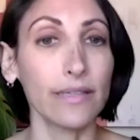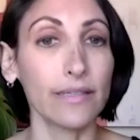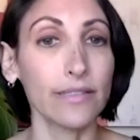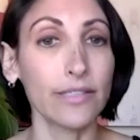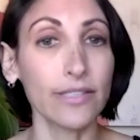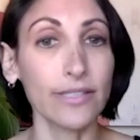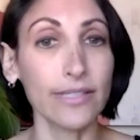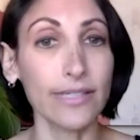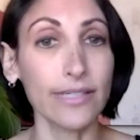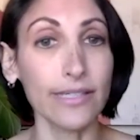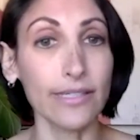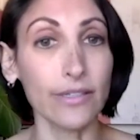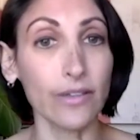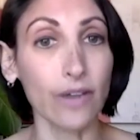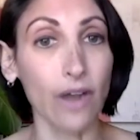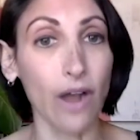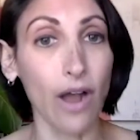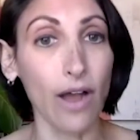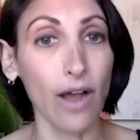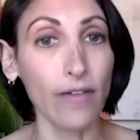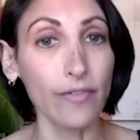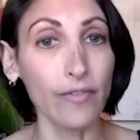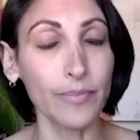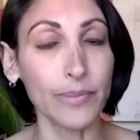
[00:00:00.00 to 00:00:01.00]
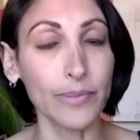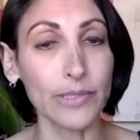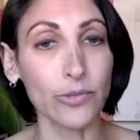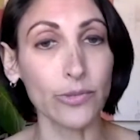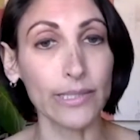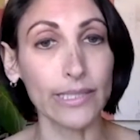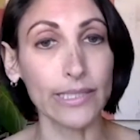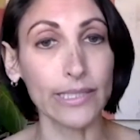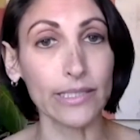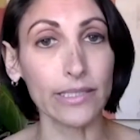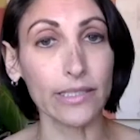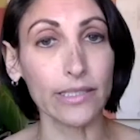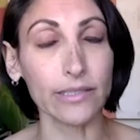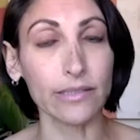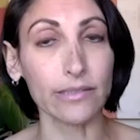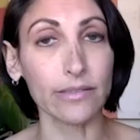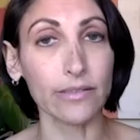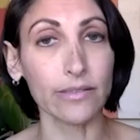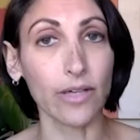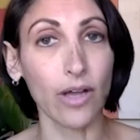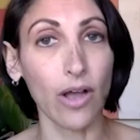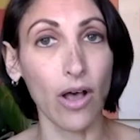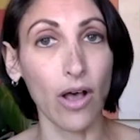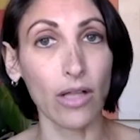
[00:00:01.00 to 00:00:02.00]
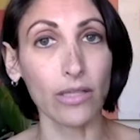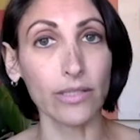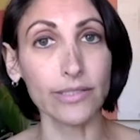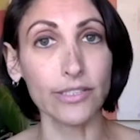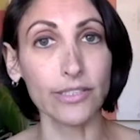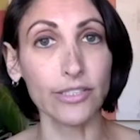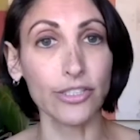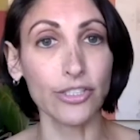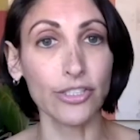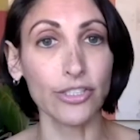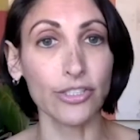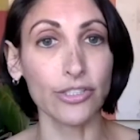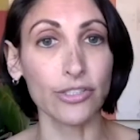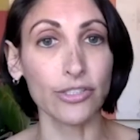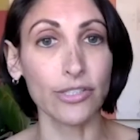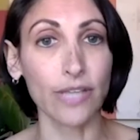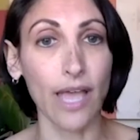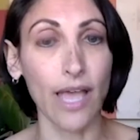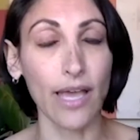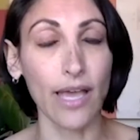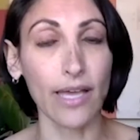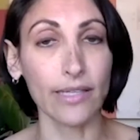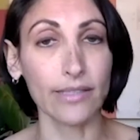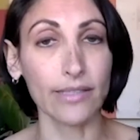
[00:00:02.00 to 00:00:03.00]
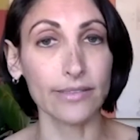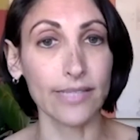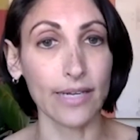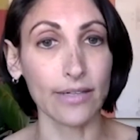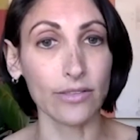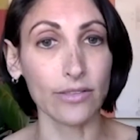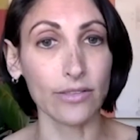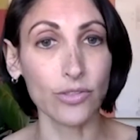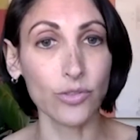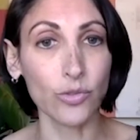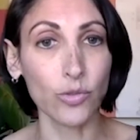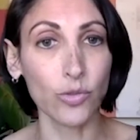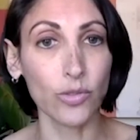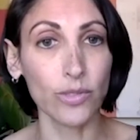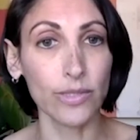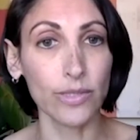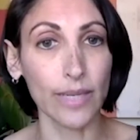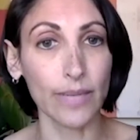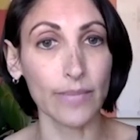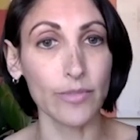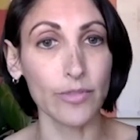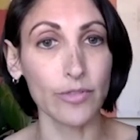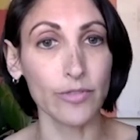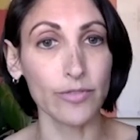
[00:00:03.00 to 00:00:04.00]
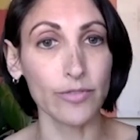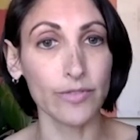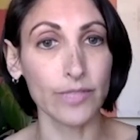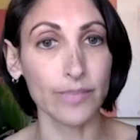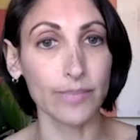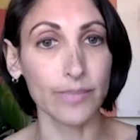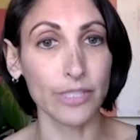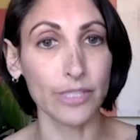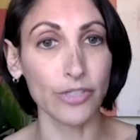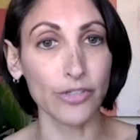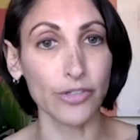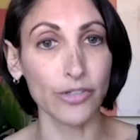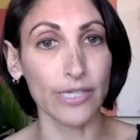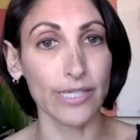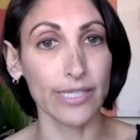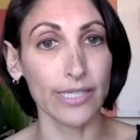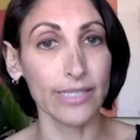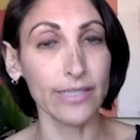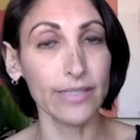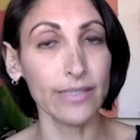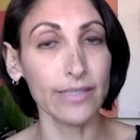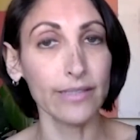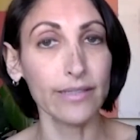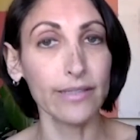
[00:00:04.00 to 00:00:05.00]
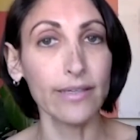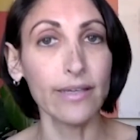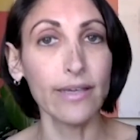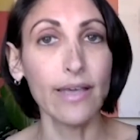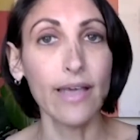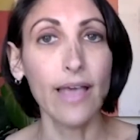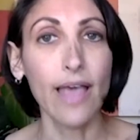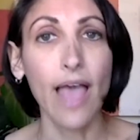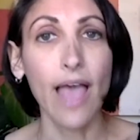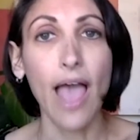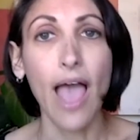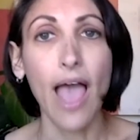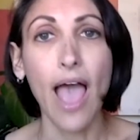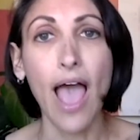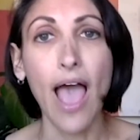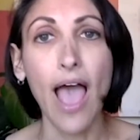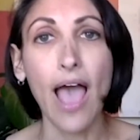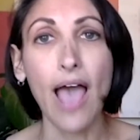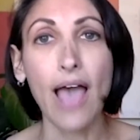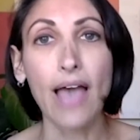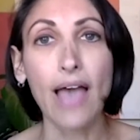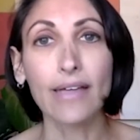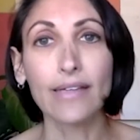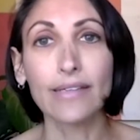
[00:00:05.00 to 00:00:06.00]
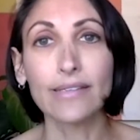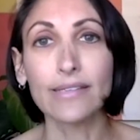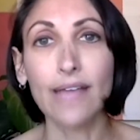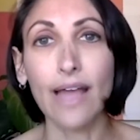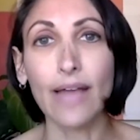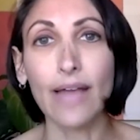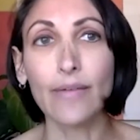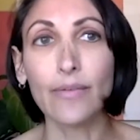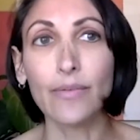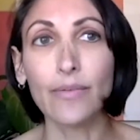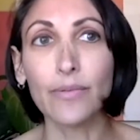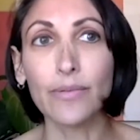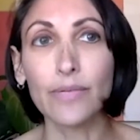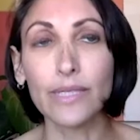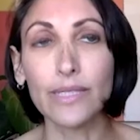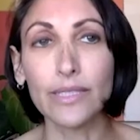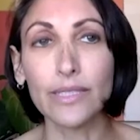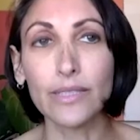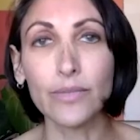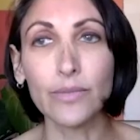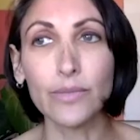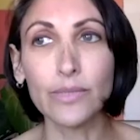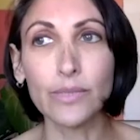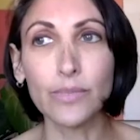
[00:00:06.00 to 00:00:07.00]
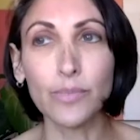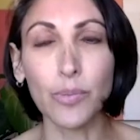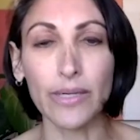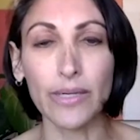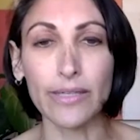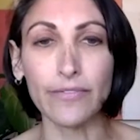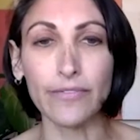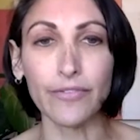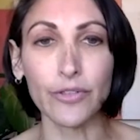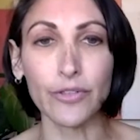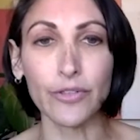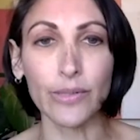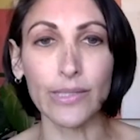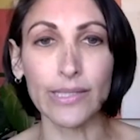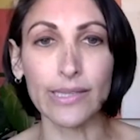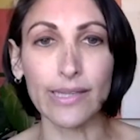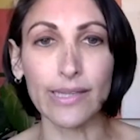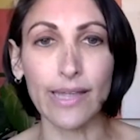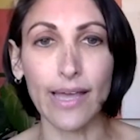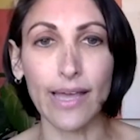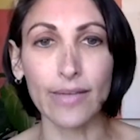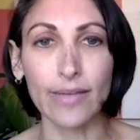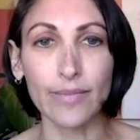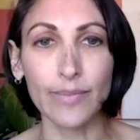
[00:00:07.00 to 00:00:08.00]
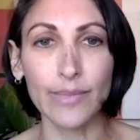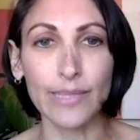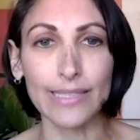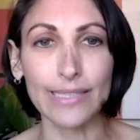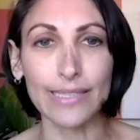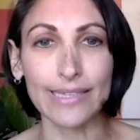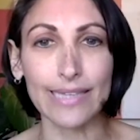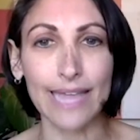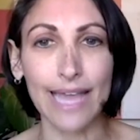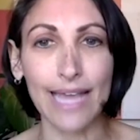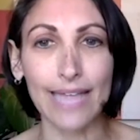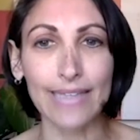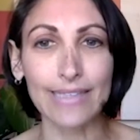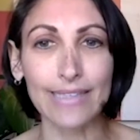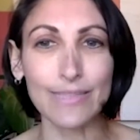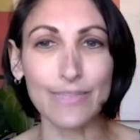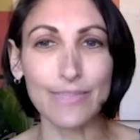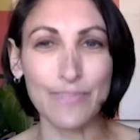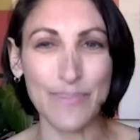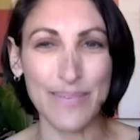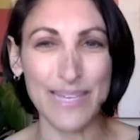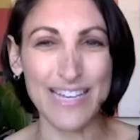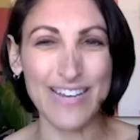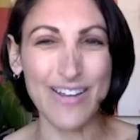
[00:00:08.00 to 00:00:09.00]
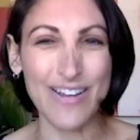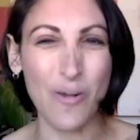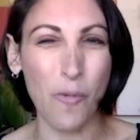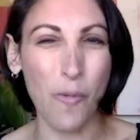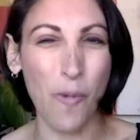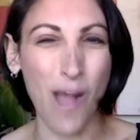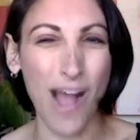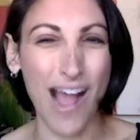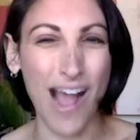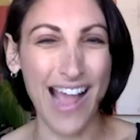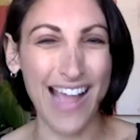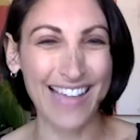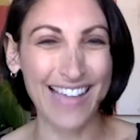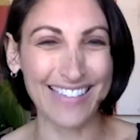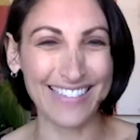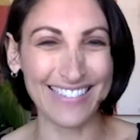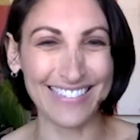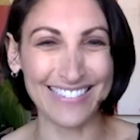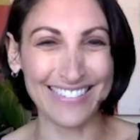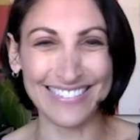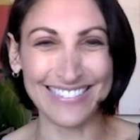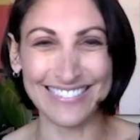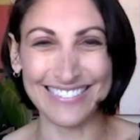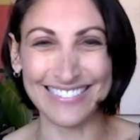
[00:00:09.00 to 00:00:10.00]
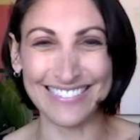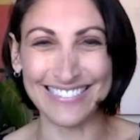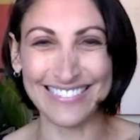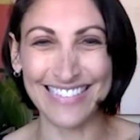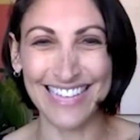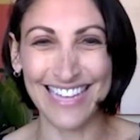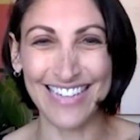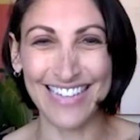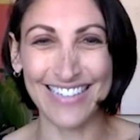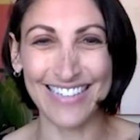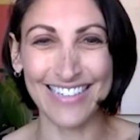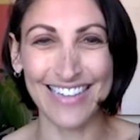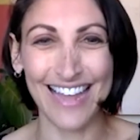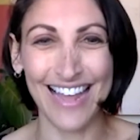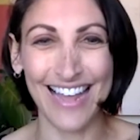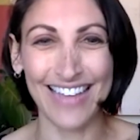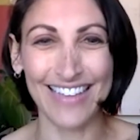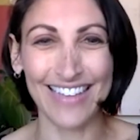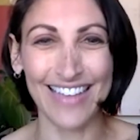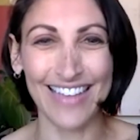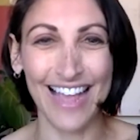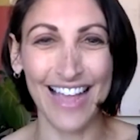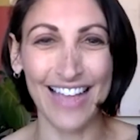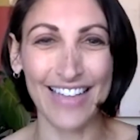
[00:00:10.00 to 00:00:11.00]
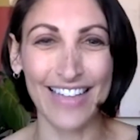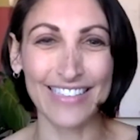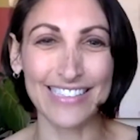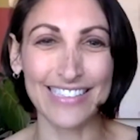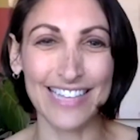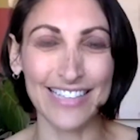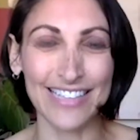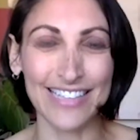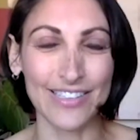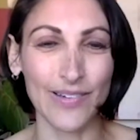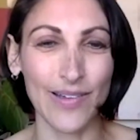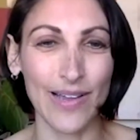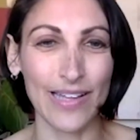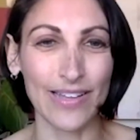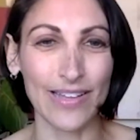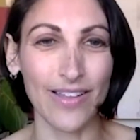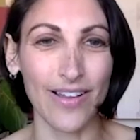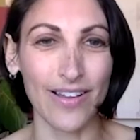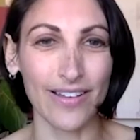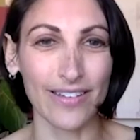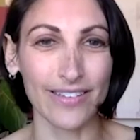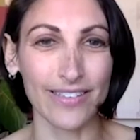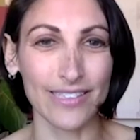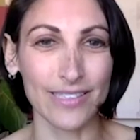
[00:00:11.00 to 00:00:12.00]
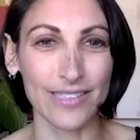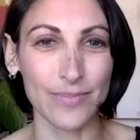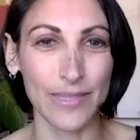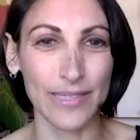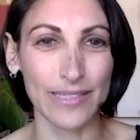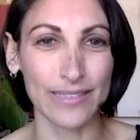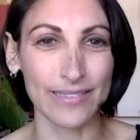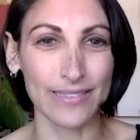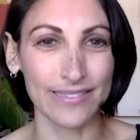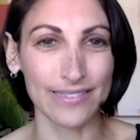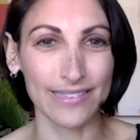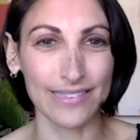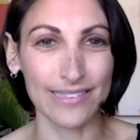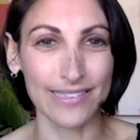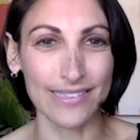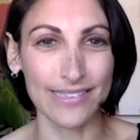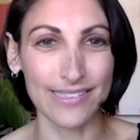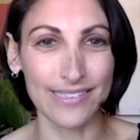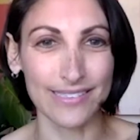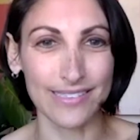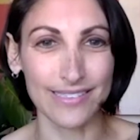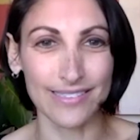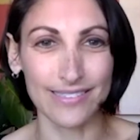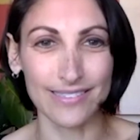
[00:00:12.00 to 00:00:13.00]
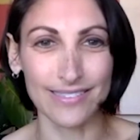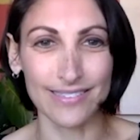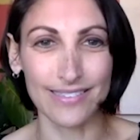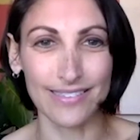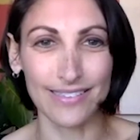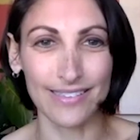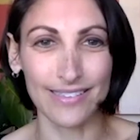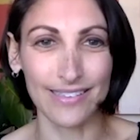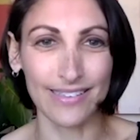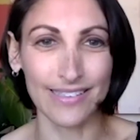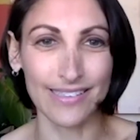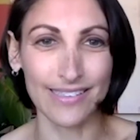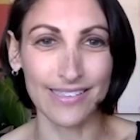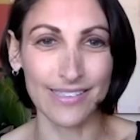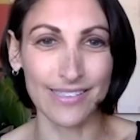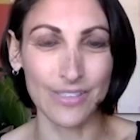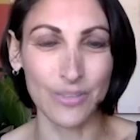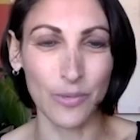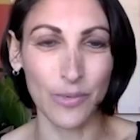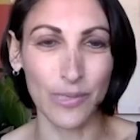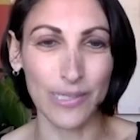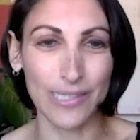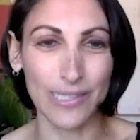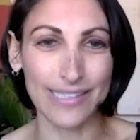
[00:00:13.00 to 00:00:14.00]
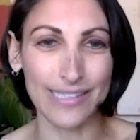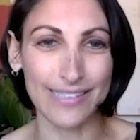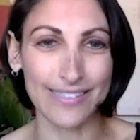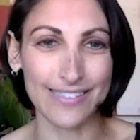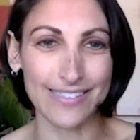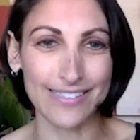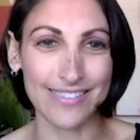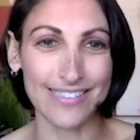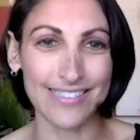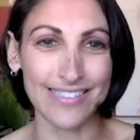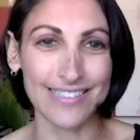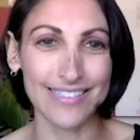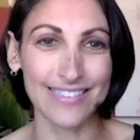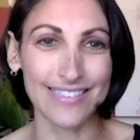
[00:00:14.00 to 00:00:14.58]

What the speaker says: I took a year off between college and dental school, and I moved to Madrid. And I really was pretty fluent then, but that's been a while. I could tell you how long it's been, at least 20 years.